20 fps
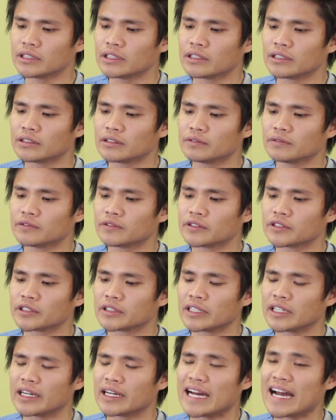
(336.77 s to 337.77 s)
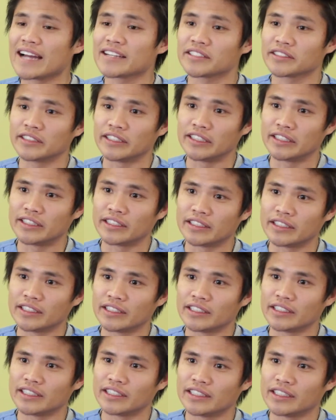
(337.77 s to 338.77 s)
I forgot Ashley.
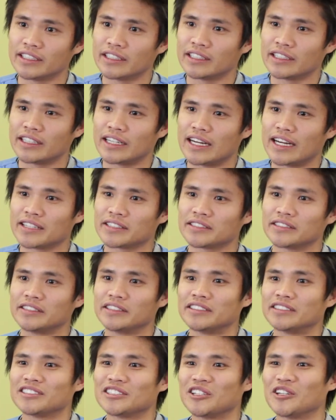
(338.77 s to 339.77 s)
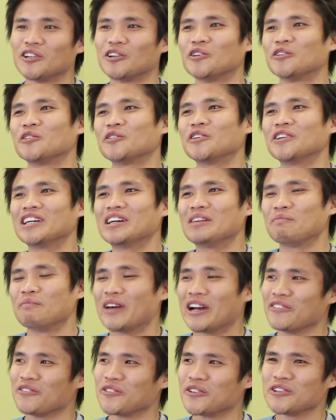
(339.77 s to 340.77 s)
Ashley. So
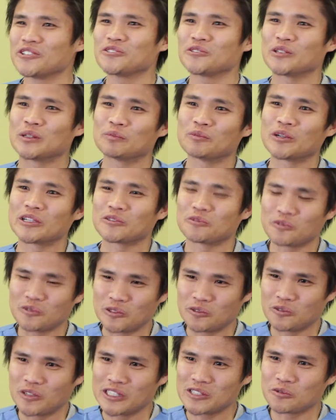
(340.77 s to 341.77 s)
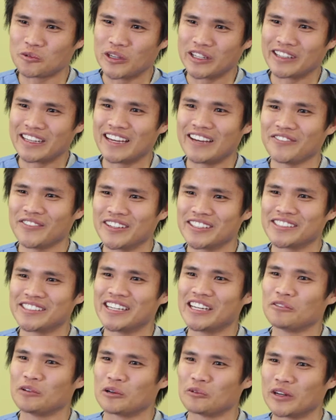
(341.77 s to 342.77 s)
my first trip was with
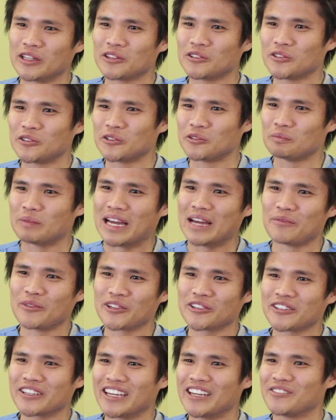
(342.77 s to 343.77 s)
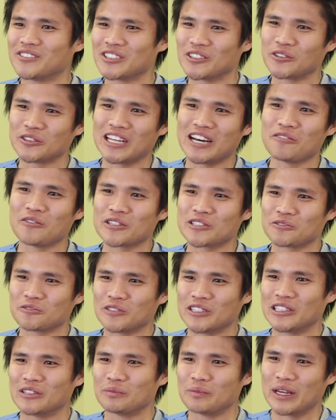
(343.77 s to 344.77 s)
FSA. We went to Mammoth Cave, so that was
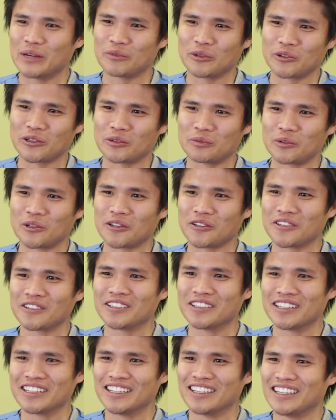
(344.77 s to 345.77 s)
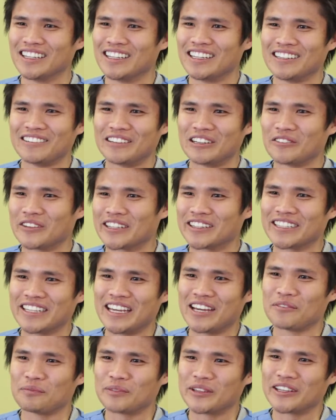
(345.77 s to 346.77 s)
really memorable. We went
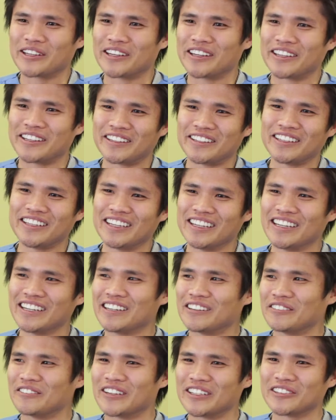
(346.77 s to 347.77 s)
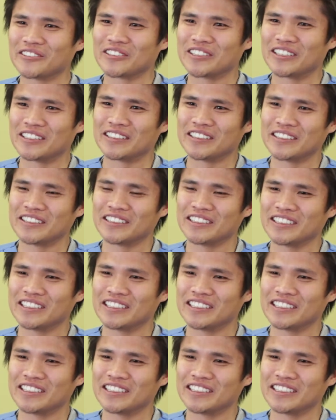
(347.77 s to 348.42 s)
camping and we went to the.